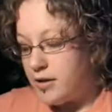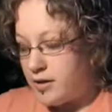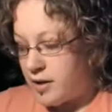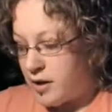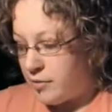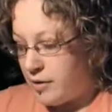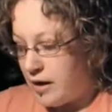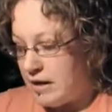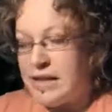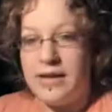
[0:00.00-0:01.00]
So
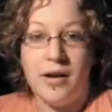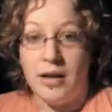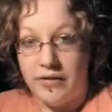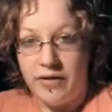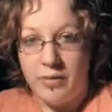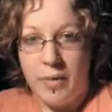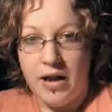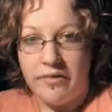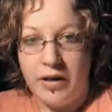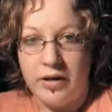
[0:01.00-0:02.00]
he said, oh, I'll give you the
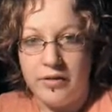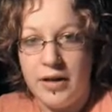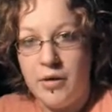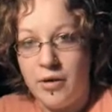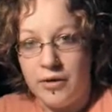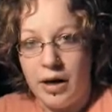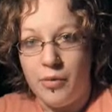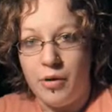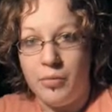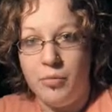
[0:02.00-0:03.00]
benefit of the doubt on
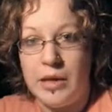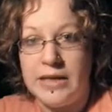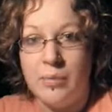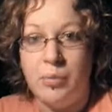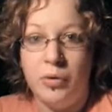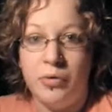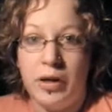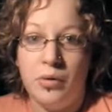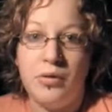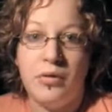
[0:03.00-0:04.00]
that one. He said, but
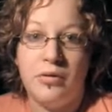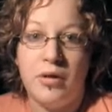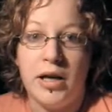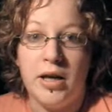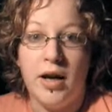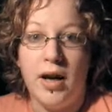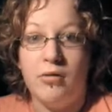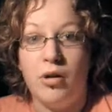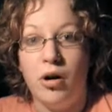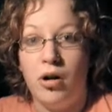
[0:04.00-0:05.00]
the other 3
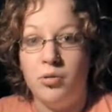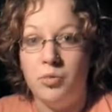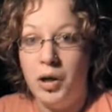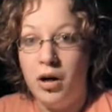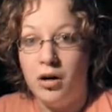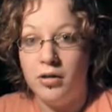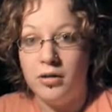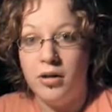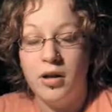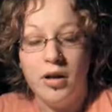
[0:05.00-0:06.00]
are all
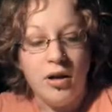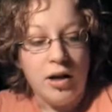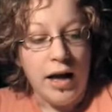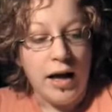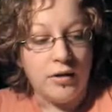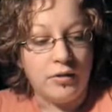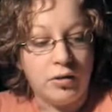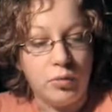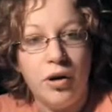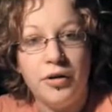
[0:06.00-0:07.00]
bald, and
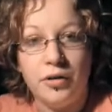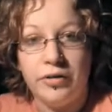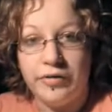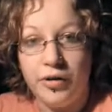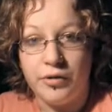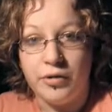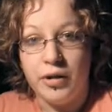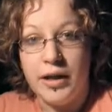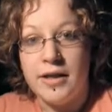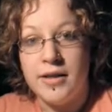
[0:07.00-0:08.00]
the one at the
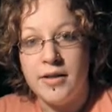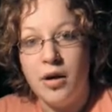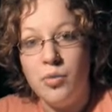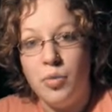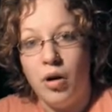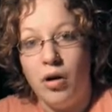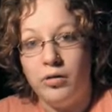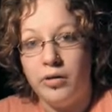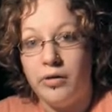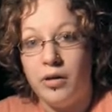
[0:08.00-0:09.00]
front is so
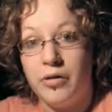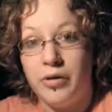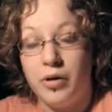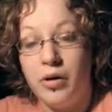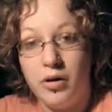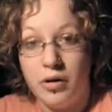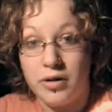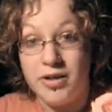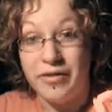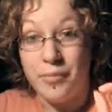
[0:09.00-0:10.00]
bald that the
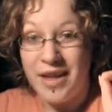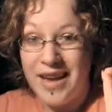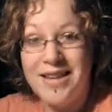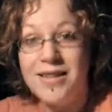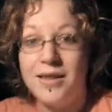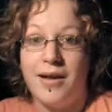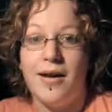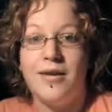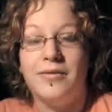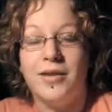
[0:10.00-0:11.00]
cords from the
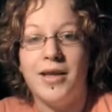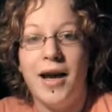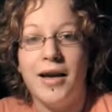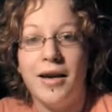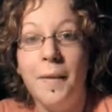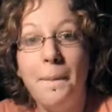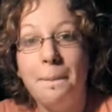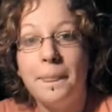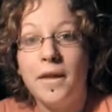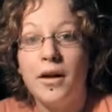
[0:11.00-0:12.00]
inside of the tyre
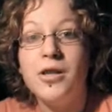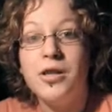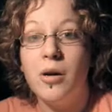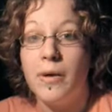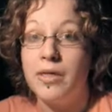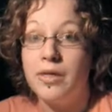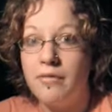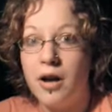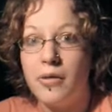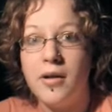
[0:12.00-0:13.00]
are showing
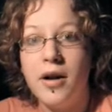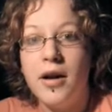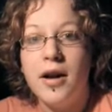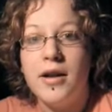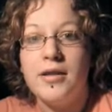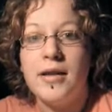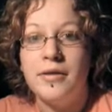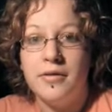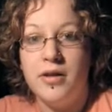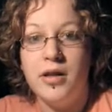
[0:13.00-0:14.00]
through. And he
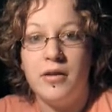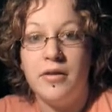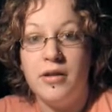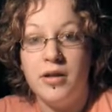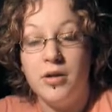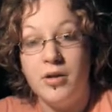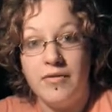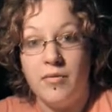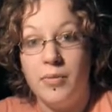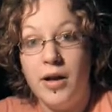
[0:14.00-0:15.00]
said, you know, that you could
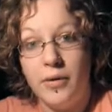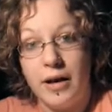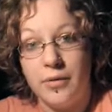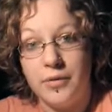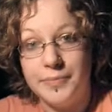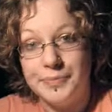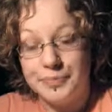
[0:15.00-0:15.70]
have a blowout.